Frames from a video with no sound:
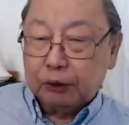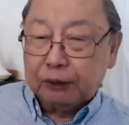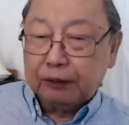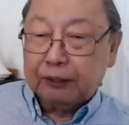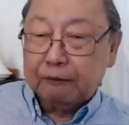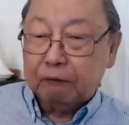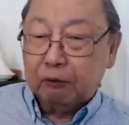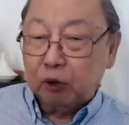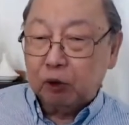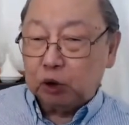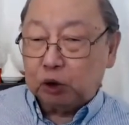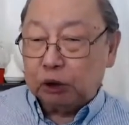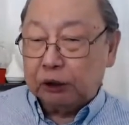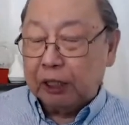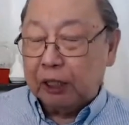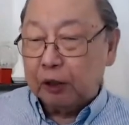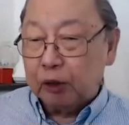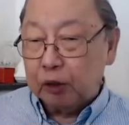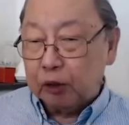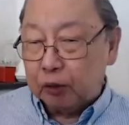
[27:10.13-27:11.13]
the
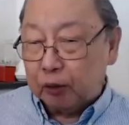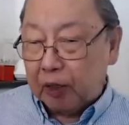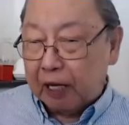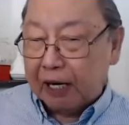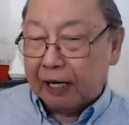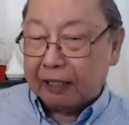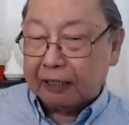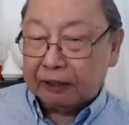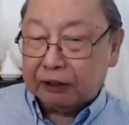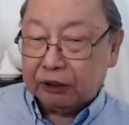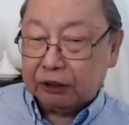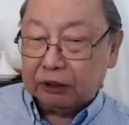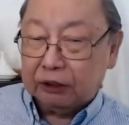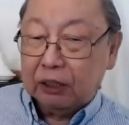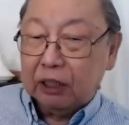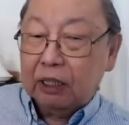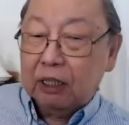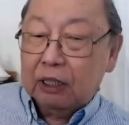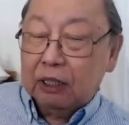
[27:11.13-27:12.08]
revolutionary ranks.